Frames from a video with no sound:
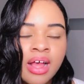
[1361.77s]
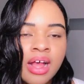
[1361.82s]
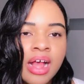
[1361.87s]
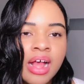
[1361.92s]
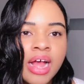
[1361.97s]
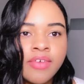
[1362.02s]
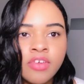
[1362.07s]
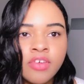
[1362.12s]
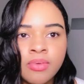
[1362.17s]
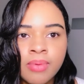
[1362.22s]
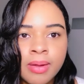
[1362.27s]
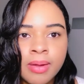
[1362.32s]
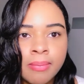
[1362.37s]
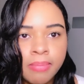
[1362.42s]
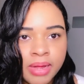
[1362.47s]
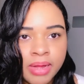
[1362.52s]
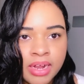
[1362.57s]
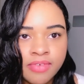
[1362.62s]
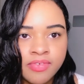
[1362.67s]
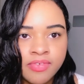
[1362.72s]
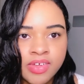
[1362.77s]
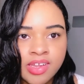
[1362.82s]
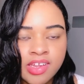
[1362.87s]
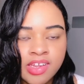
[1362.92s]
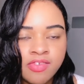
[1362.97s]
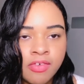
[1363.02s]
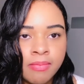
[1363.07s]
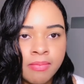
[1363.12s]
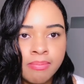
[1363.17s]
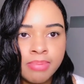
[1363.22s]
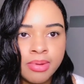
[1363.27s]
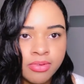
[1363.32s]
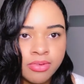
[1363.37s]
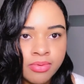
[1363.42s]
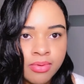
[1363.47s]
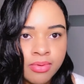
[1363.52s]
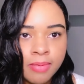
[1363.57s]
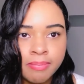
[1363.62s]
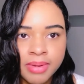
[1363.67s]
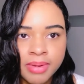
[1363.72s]
Everyone benefits from
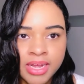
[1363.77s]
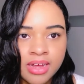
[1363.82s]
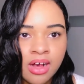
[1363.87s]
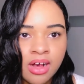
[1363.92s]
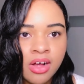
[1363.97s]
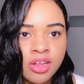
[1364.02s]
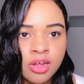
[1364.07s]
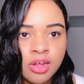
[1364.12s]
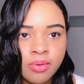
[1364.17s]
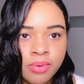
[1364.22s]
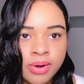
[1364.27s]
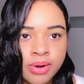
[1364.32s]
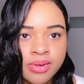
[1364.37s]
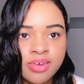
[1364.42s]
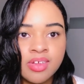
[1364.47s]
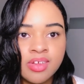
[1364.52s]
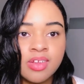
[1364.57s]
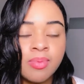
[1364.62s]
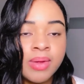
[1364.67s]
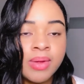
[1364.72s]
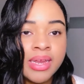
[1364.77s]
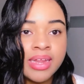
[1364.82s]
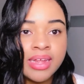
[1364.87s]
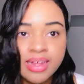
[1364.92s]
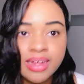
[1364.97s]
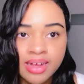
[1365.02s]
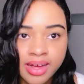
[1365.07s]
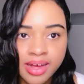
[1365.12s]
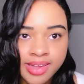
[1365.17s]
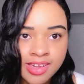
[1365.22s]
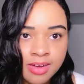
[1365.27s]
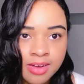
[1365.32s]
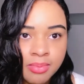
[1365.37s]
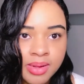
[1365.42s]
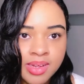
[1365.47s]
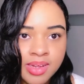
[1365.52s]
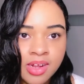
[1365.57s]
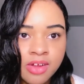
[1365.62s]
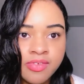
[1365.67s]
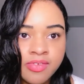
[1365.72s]
blue and pink collar workers. We need
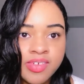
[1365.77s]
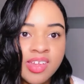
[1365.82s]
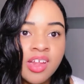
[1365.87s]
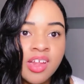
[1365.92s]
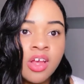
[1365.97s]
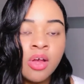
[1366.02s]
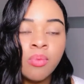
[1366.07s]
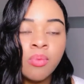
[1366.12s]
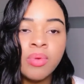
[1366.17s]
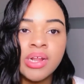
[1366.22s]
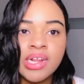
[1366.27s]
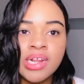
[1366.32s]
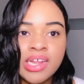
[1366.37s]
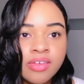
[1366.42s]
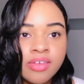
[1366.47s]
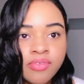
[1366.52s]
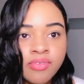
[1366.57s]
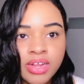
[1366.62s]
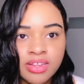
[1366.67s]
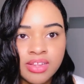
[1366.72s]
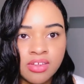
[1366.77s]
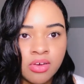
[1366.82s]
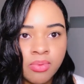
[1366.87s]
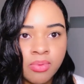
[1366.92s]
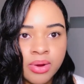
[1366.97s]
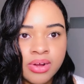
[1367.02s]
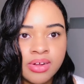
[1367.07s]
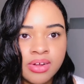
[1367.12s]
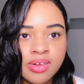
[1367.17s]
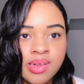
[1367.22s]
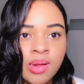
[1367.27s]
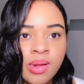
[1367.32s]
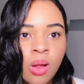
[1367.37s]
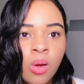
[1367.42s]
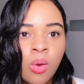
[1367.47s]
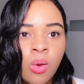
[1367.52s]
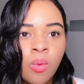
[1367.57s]
customer service. We need retail workers.